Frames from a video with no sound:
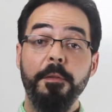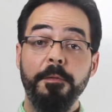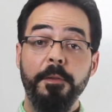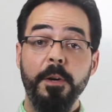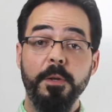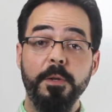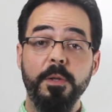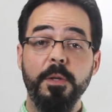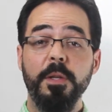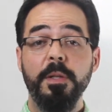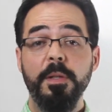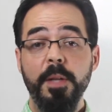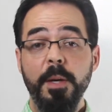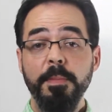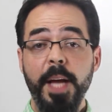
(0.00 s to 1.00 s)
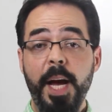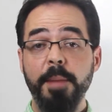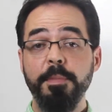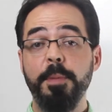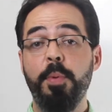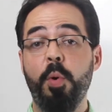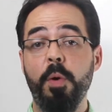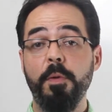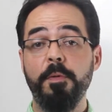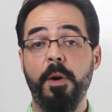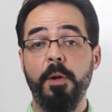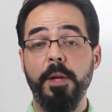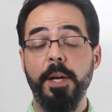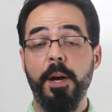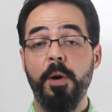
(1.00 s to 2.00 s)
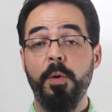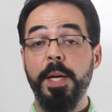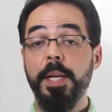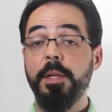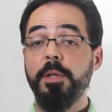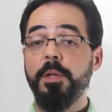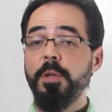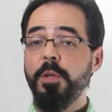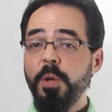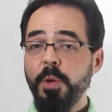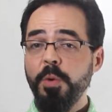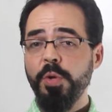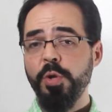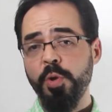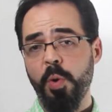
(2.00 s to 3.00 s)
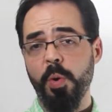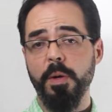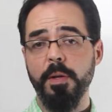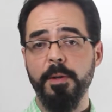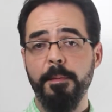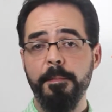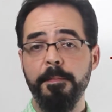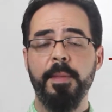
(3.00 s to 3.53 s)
First, sometimes a portfolio is too short.